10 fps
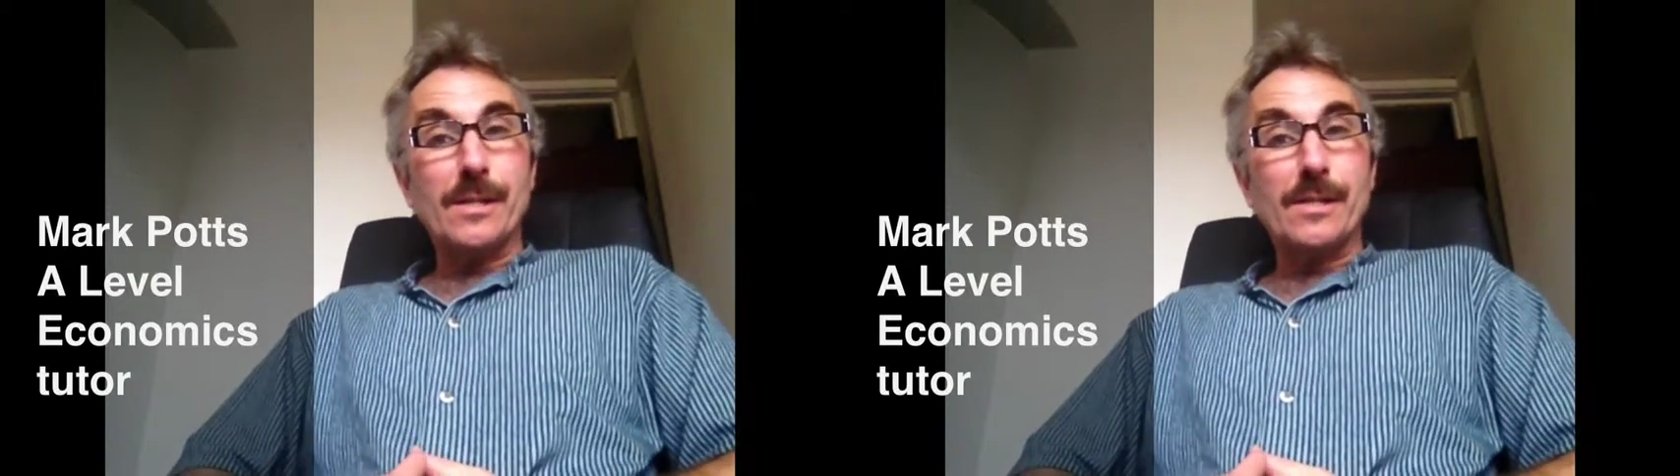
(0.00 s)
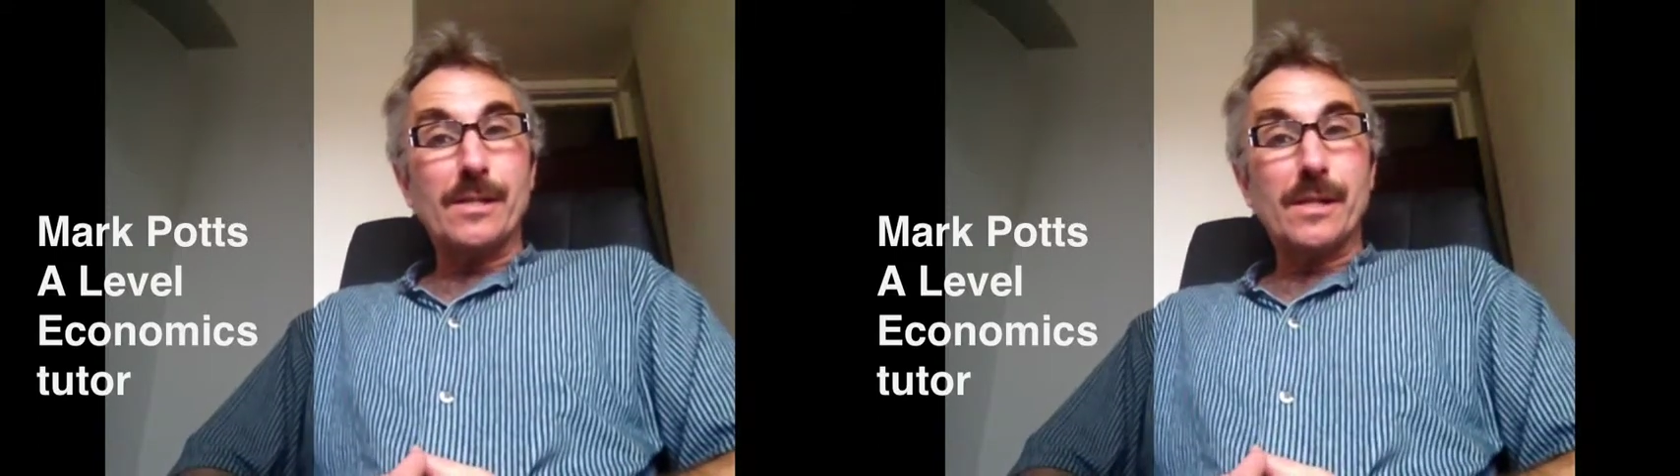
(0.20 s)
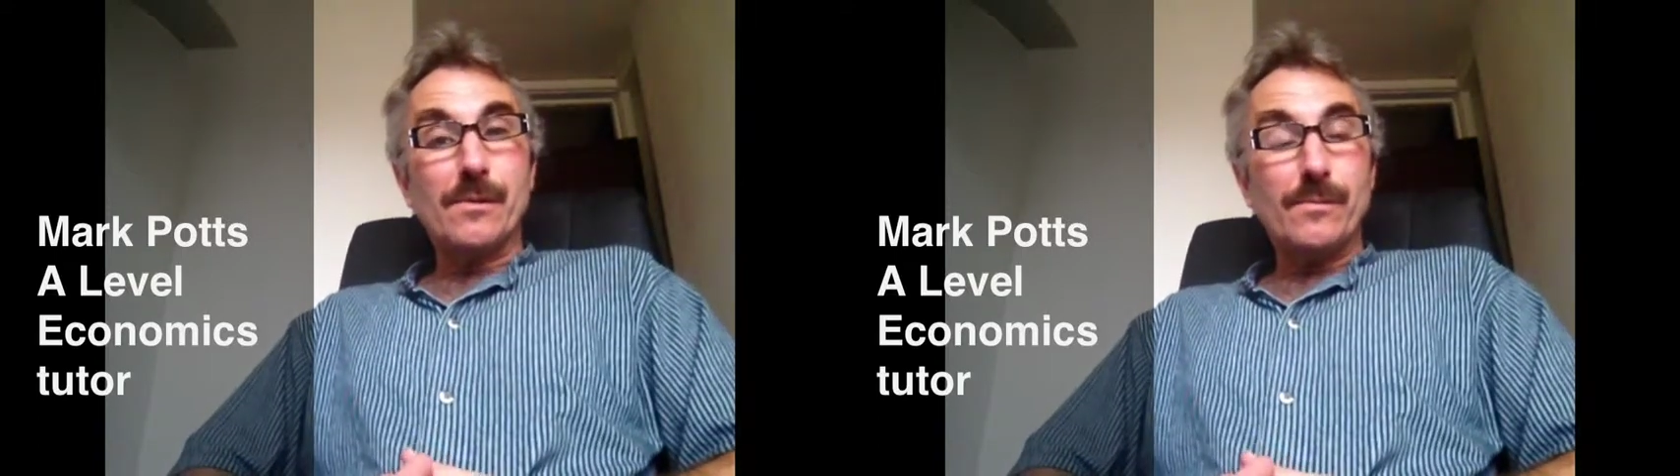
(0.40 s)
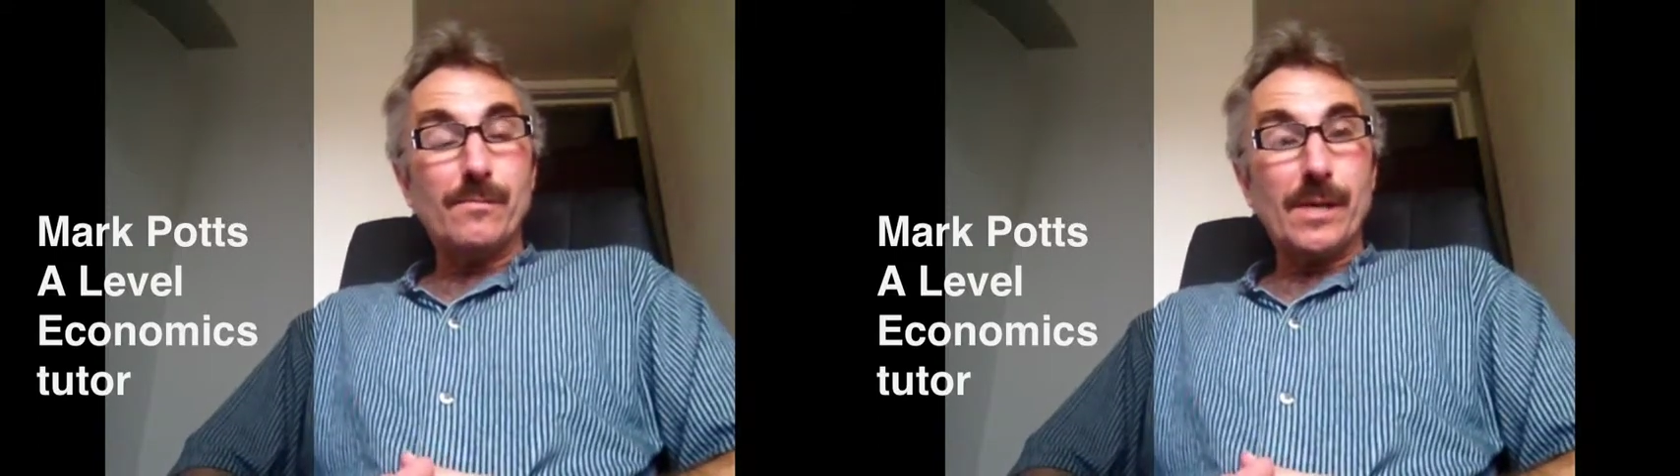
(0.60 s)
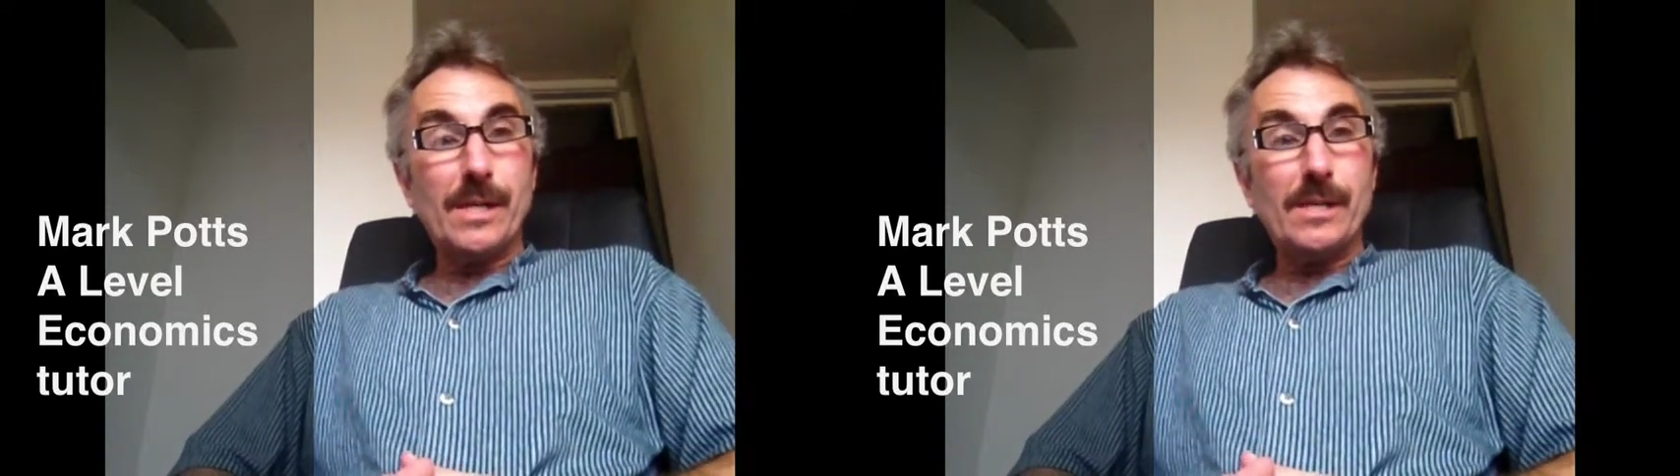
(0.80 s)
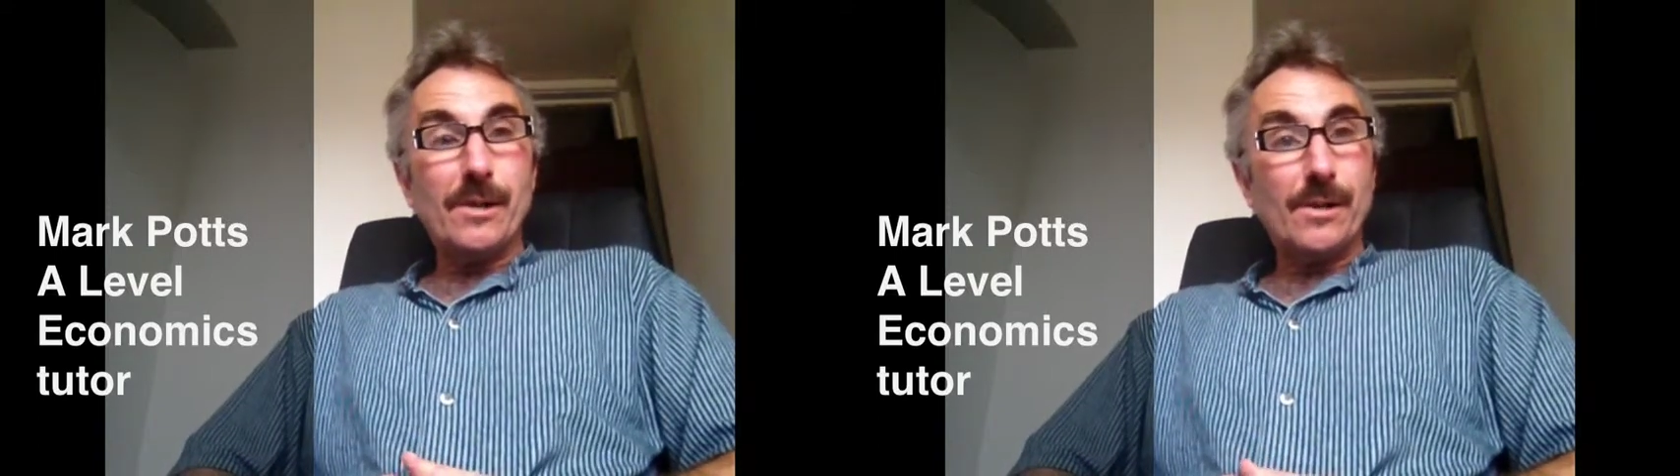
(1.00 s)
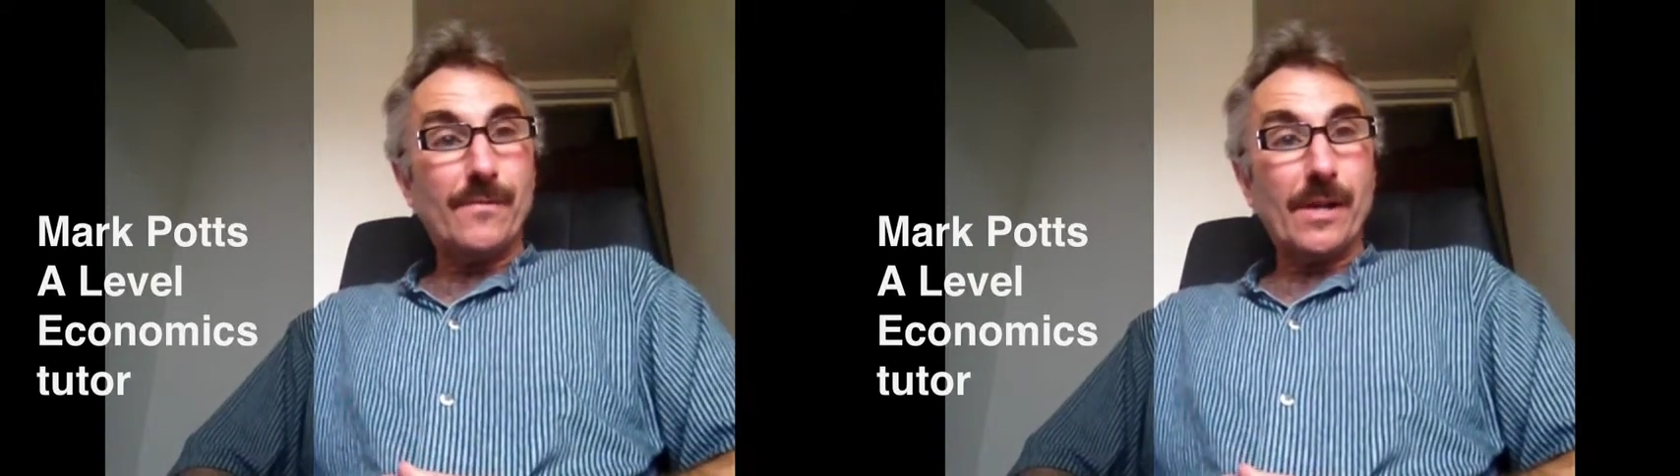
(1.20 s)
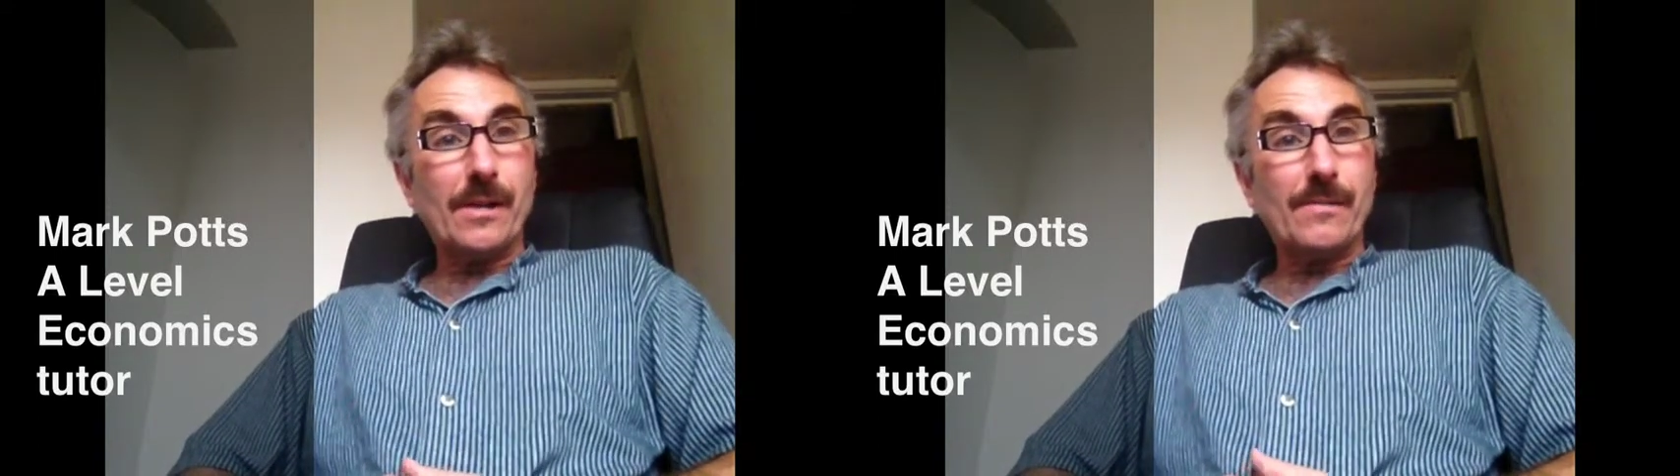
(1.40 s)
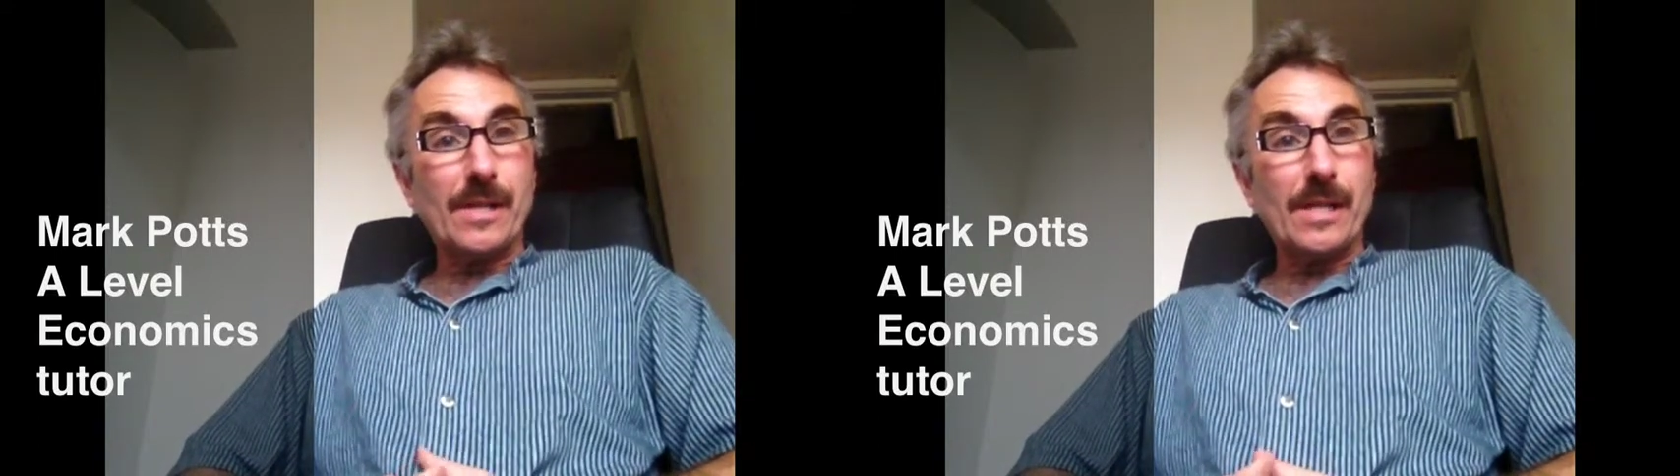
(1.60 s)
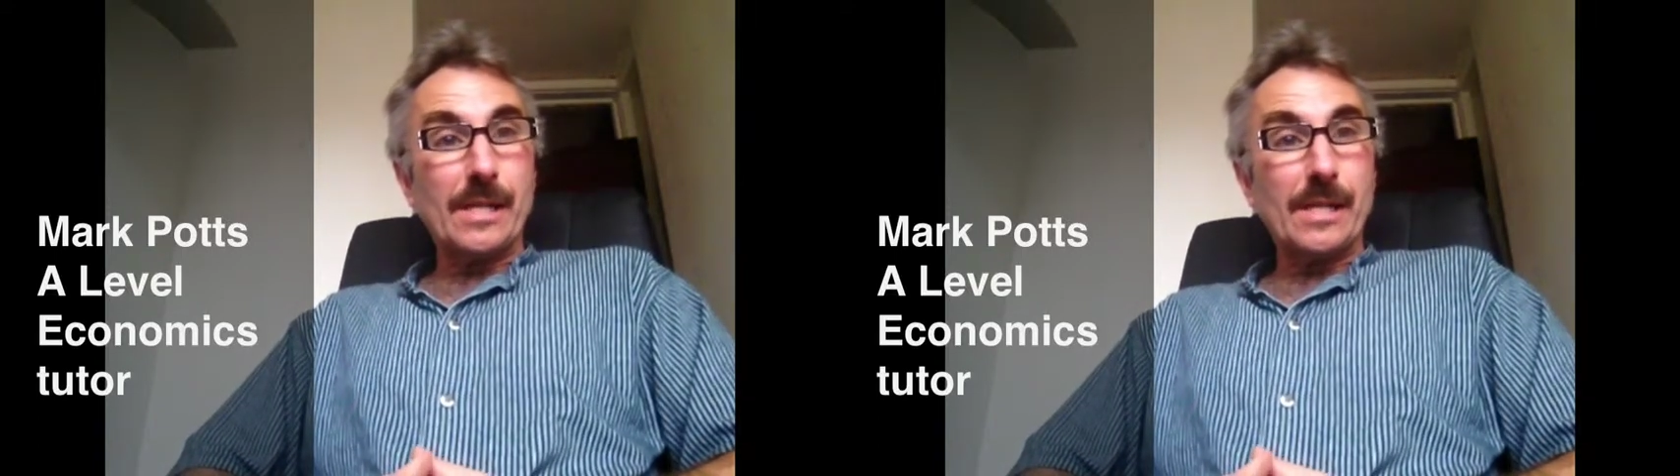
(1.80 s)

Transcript: So my knowledge of economics